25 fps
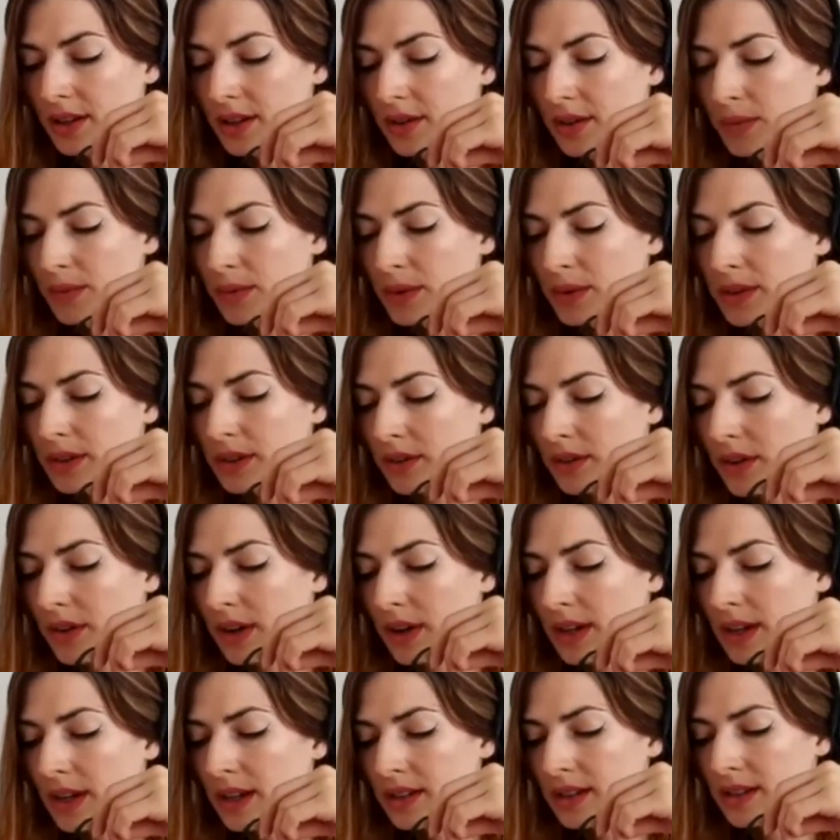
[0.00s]
with
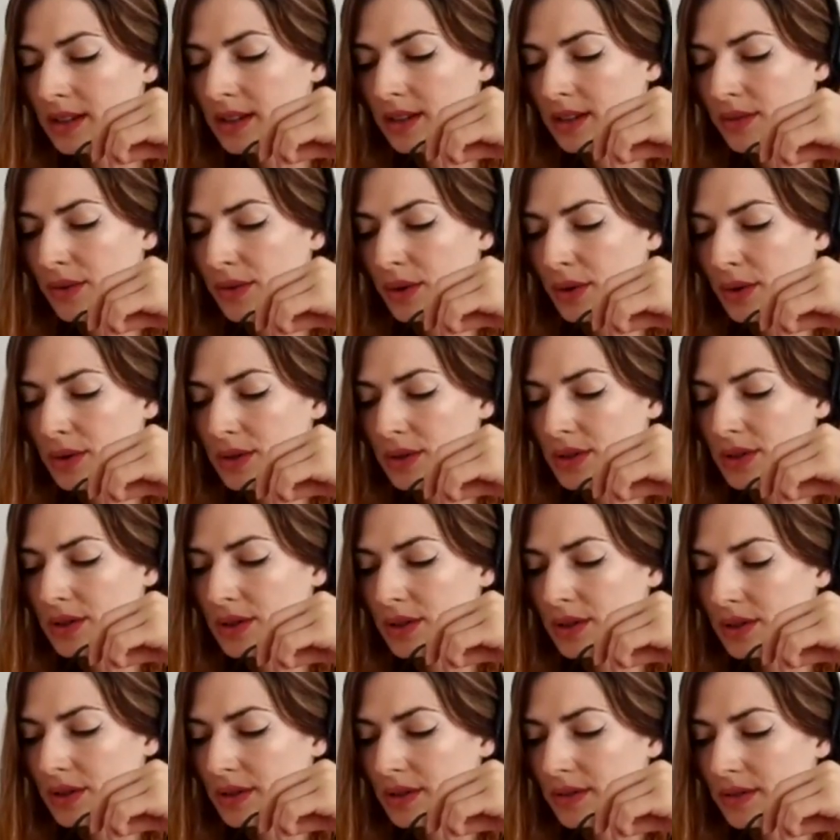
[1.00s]
great
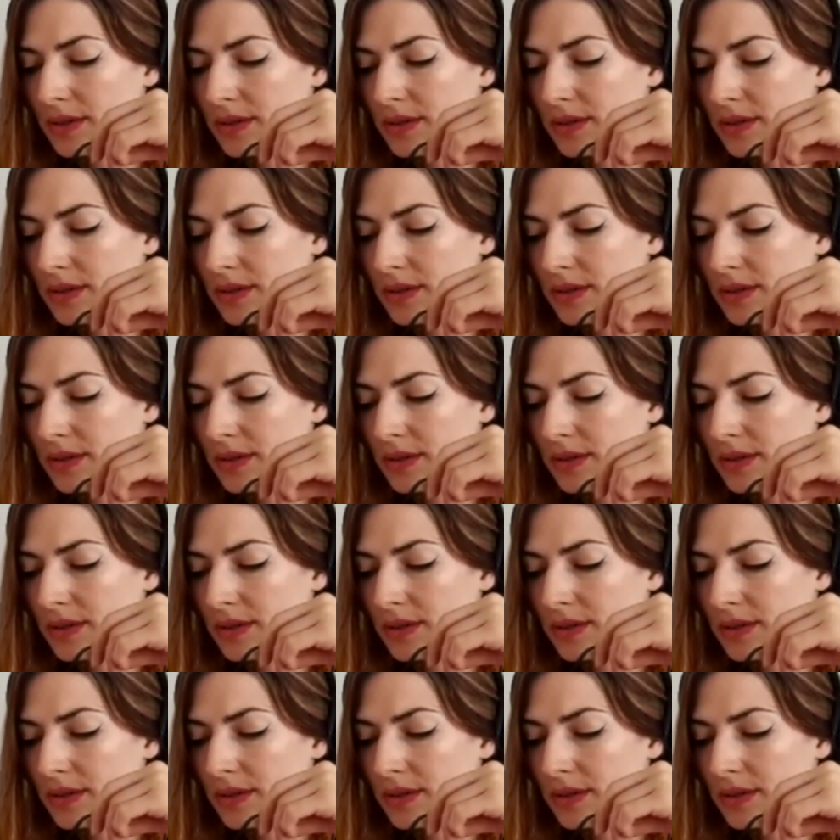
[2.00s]
devotion.